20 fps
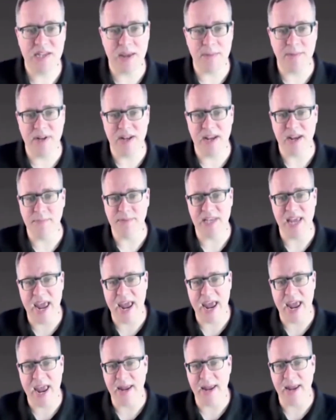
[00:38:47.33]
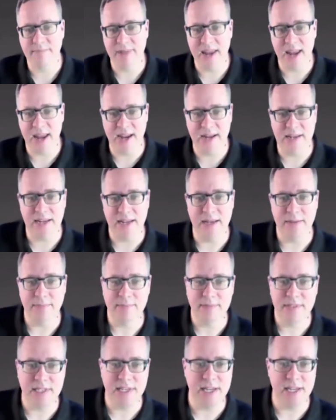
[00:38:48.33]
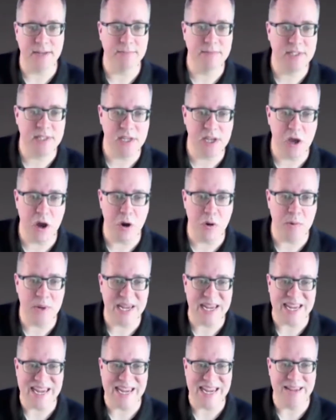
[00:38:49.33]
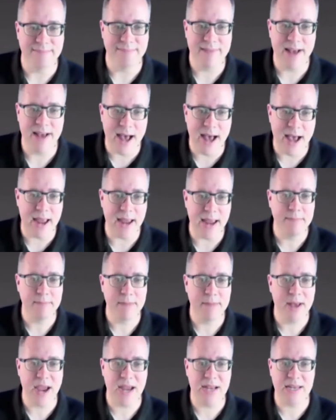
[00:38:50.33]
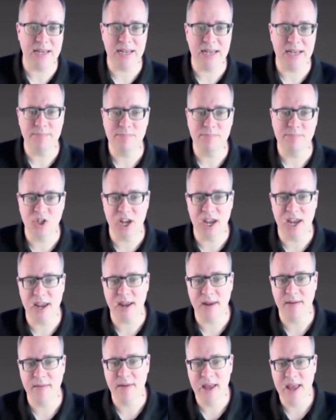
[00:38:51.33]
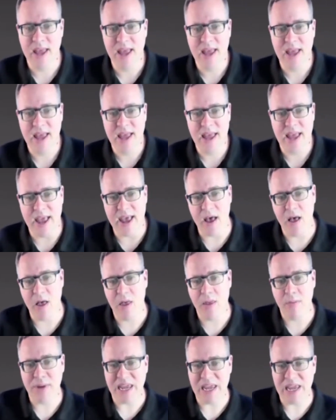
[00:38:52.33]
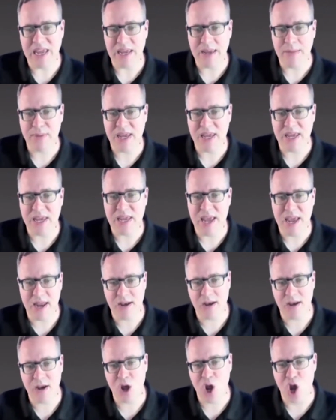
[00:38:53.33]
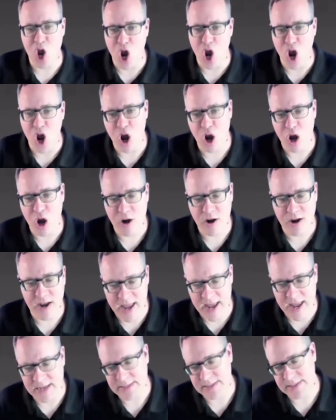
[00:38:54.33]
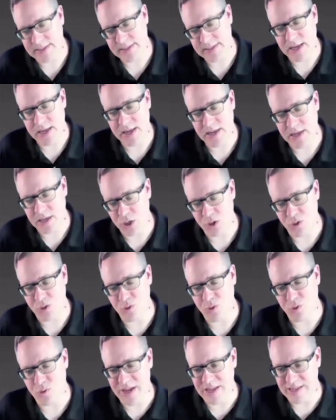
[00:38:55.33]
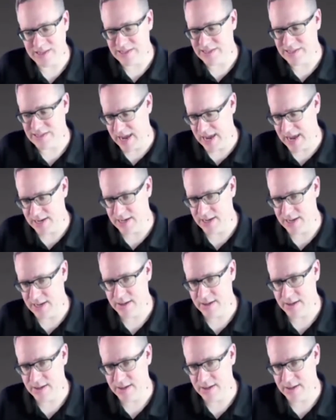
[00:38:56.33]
Table names A, A, D, C, C, O, E, I, I, D, J, L, P, P, N, R, S, U, and Z.